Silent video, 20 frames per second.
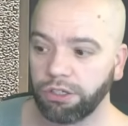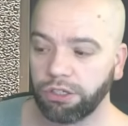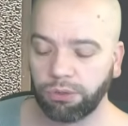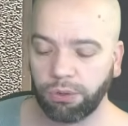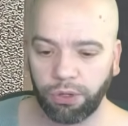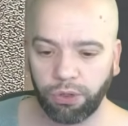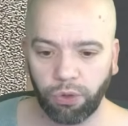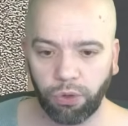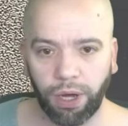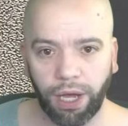So I
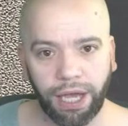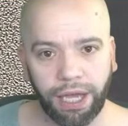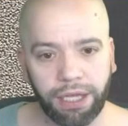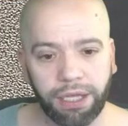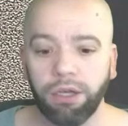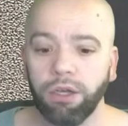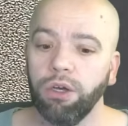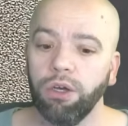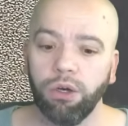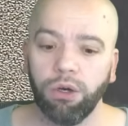thought,
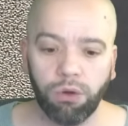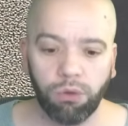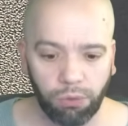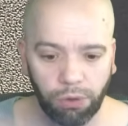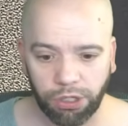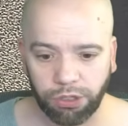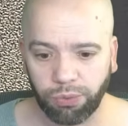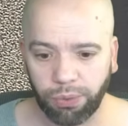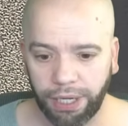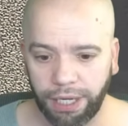hey,
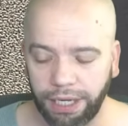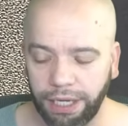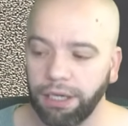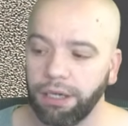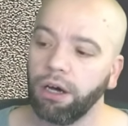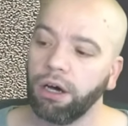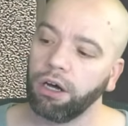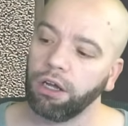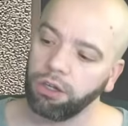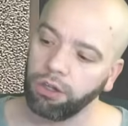whilst we're here,
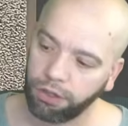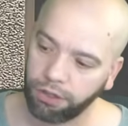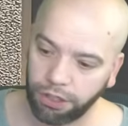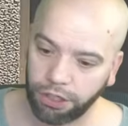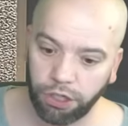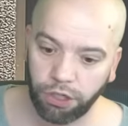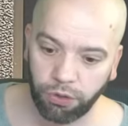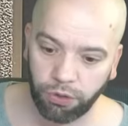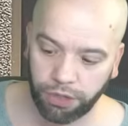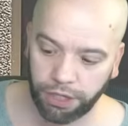I'll look at the
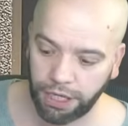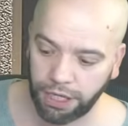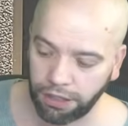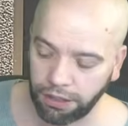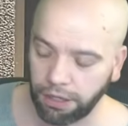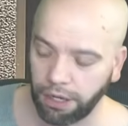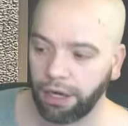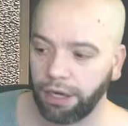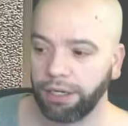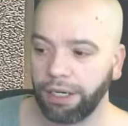new
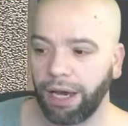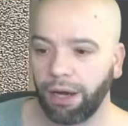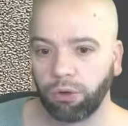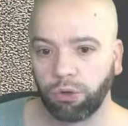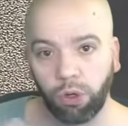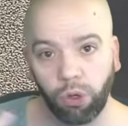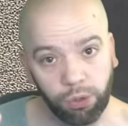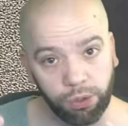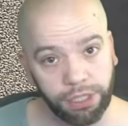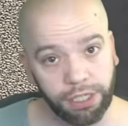thing and how
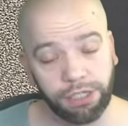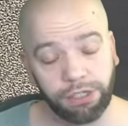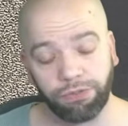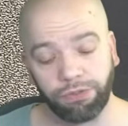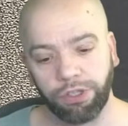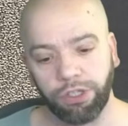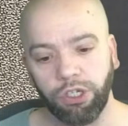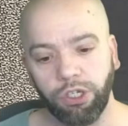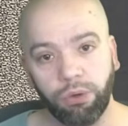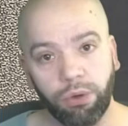cool it is for
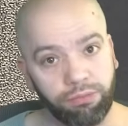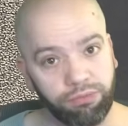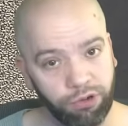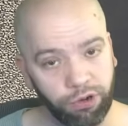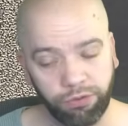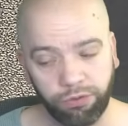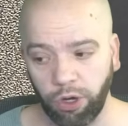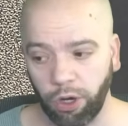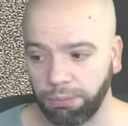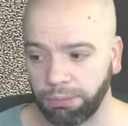the new
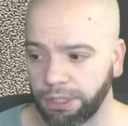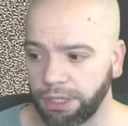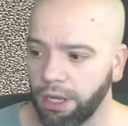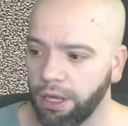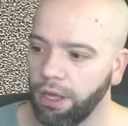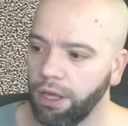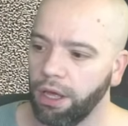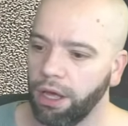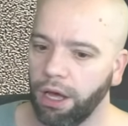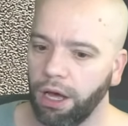approved ops,
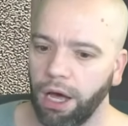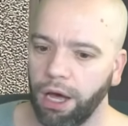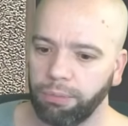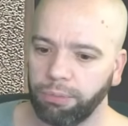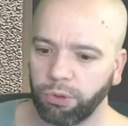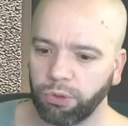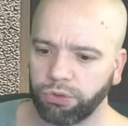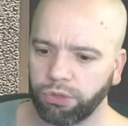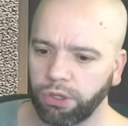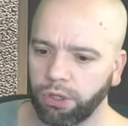but
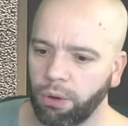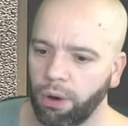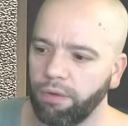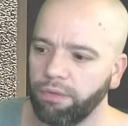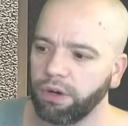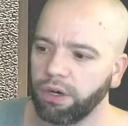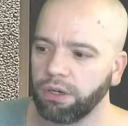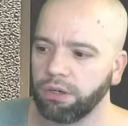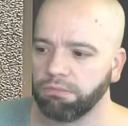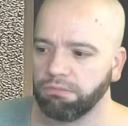also go
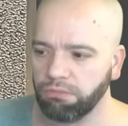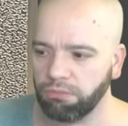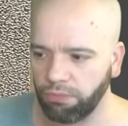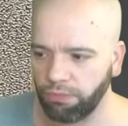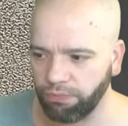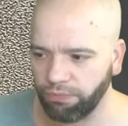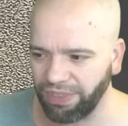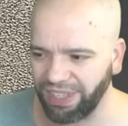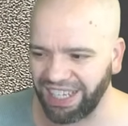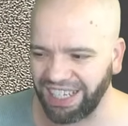over
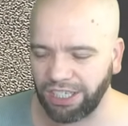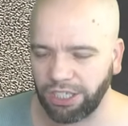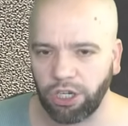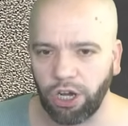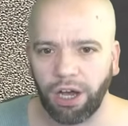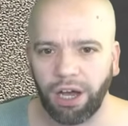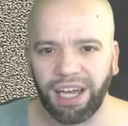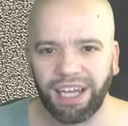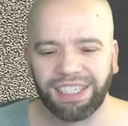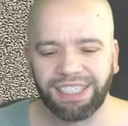the
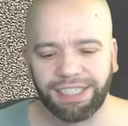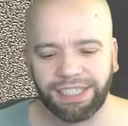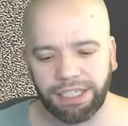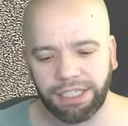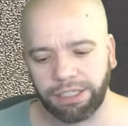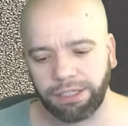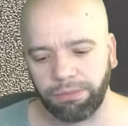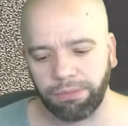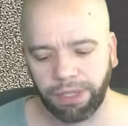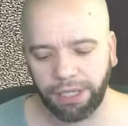entire
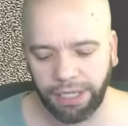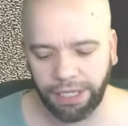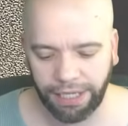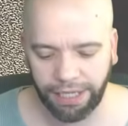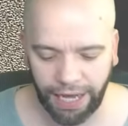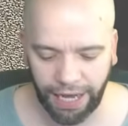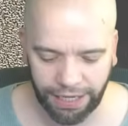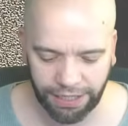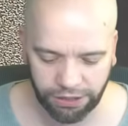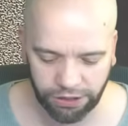system that he
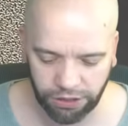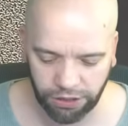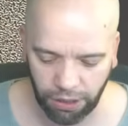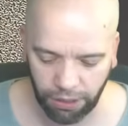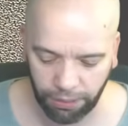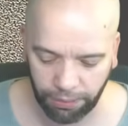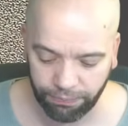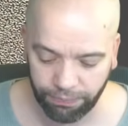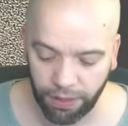has going.